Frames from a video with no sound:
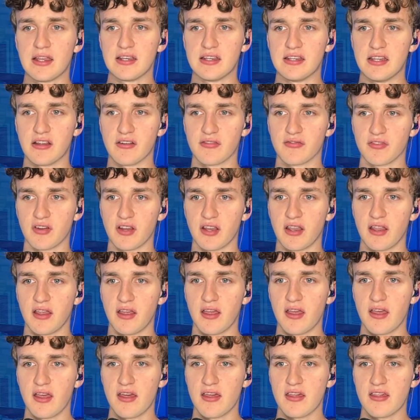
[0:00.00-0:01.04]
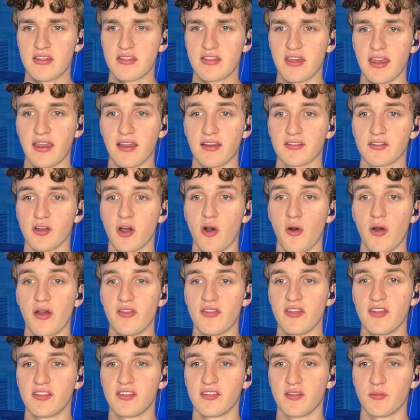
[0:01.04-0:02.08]
different things. Oh,
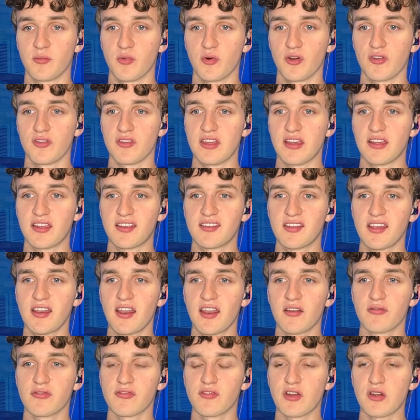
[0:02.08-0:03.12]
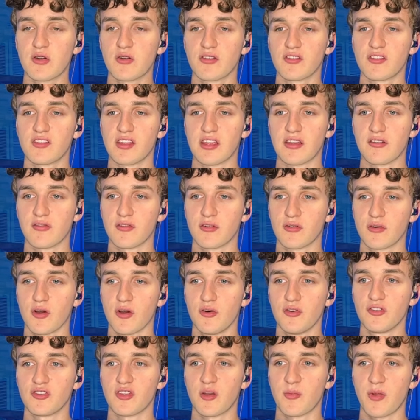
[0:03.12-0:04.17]
and this is important. The extent and frequency of
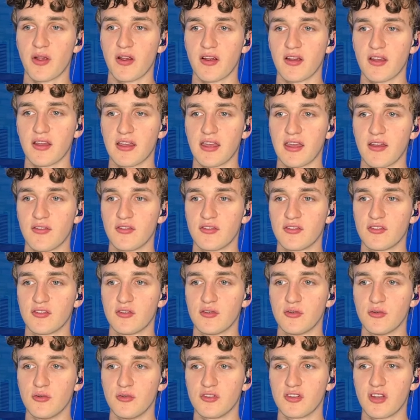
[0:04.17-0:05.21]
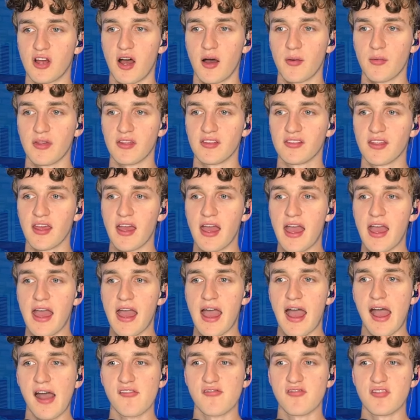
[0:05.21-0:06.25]
Crow's apparent gifts to Thomas
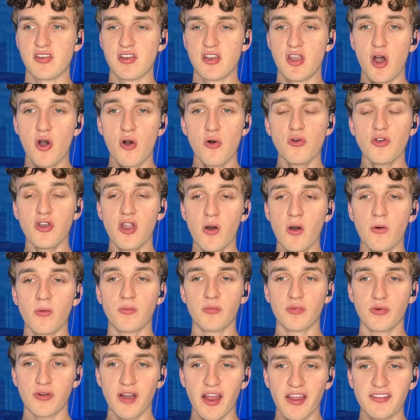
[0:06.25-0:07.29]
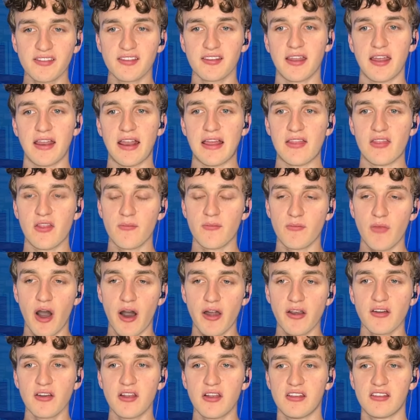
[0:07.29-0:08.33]
have no known precedent in the
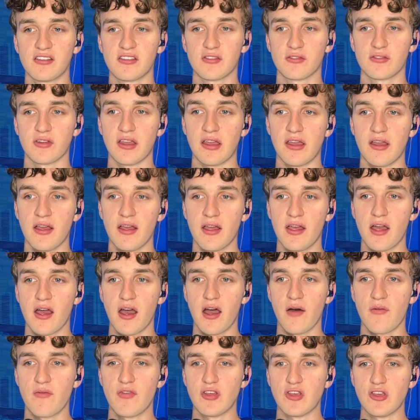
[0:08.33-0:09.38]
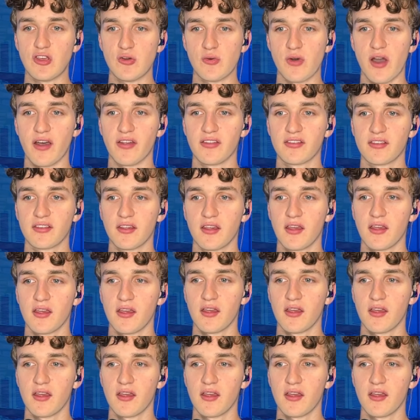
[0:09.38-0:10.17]
modern history of the US